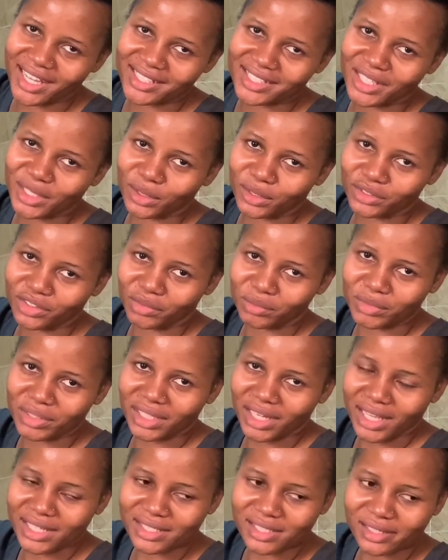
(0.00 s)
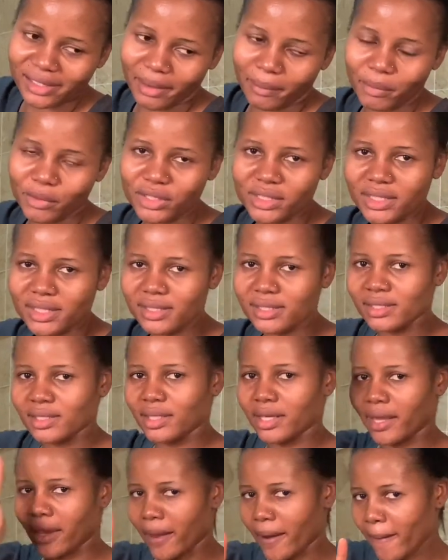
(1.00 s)
ate a lot of meat last year, but this
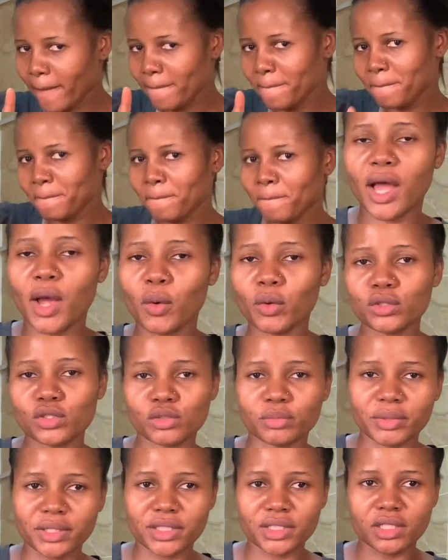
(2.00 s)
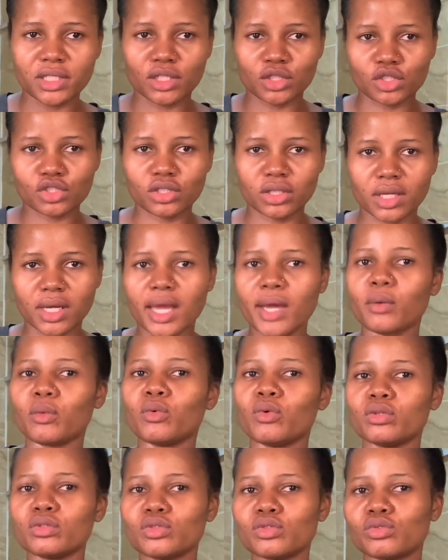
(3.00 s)
year, I want to be intentional. I
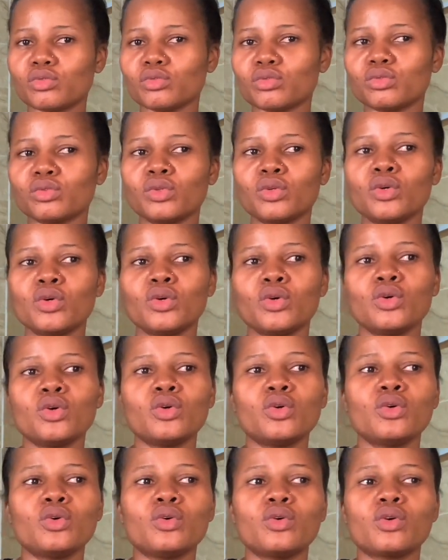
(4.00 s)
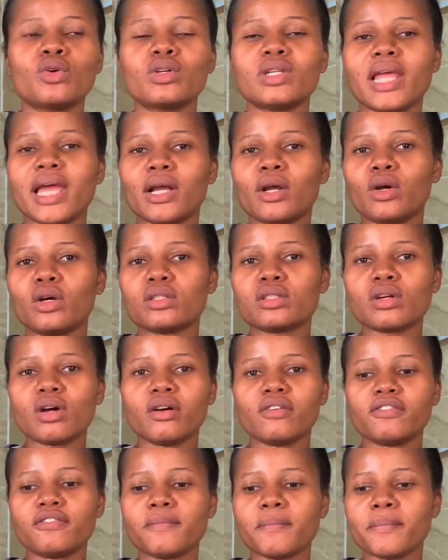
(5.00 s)
want to, like, cut
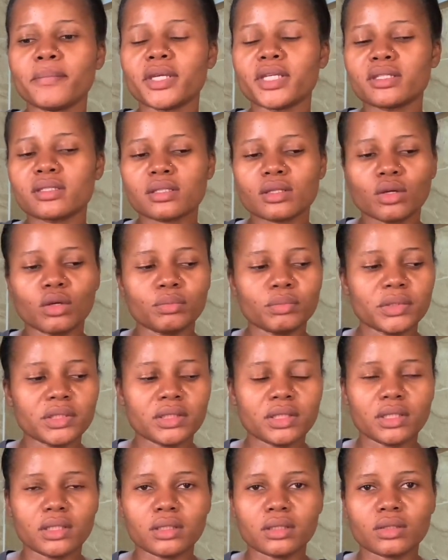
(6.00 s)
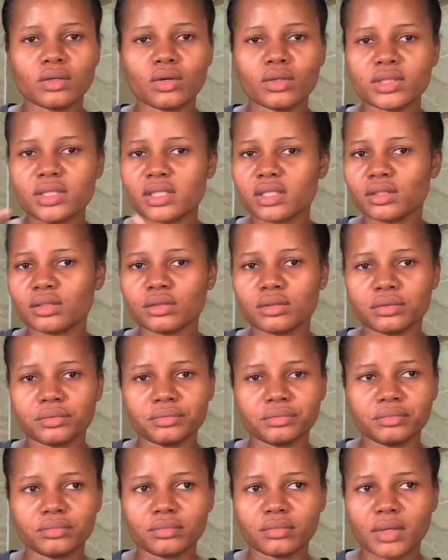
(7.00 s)
off meat completely
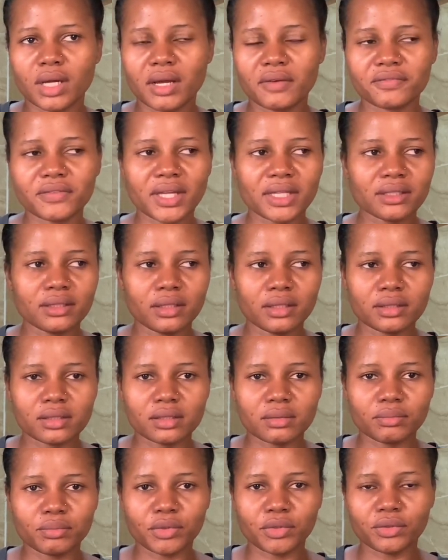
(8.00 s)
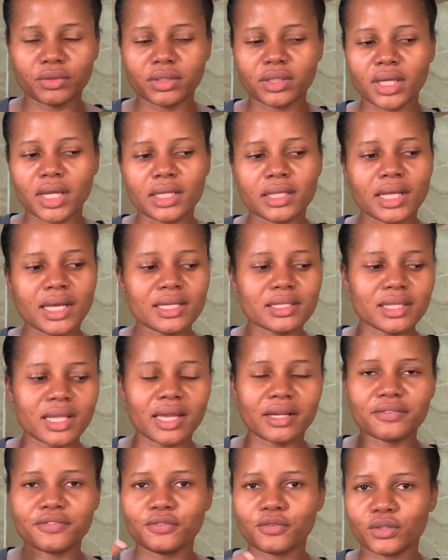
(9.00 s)
until after the 19th period. And that is,
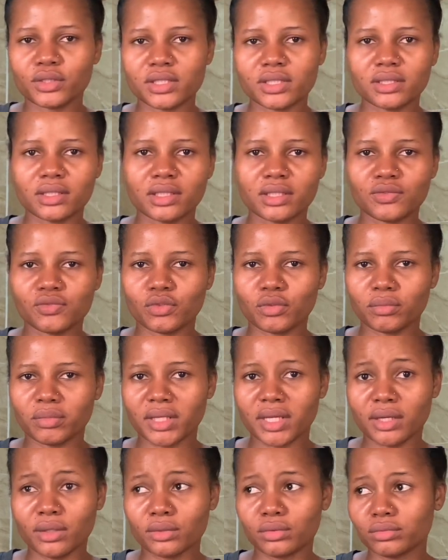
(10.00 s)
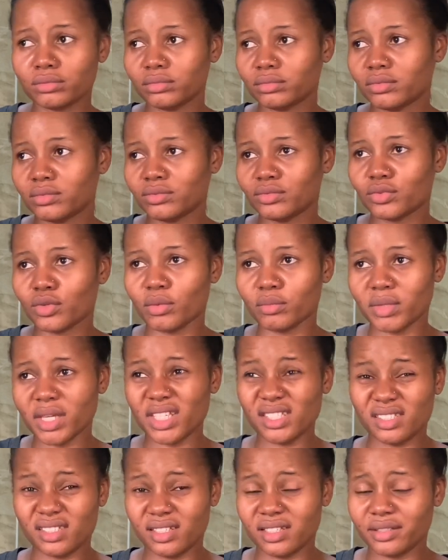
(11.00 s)
like, 40 days from now, from
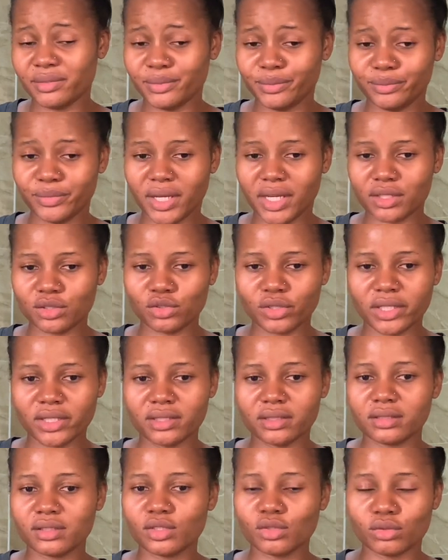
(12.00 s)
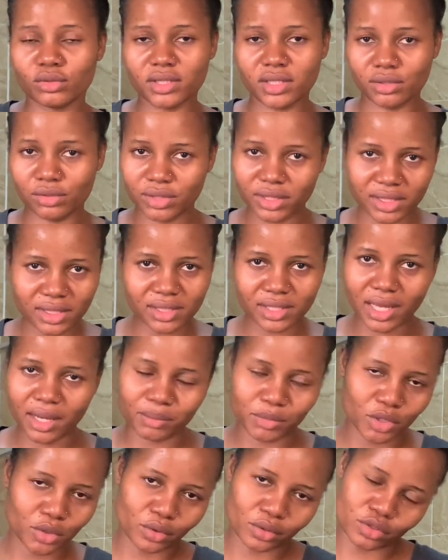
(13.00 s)
yesterday, actually. So, till Easter,
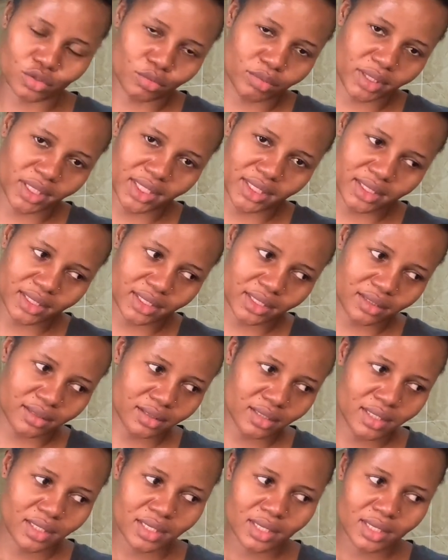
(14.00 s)
I'm not going to be eating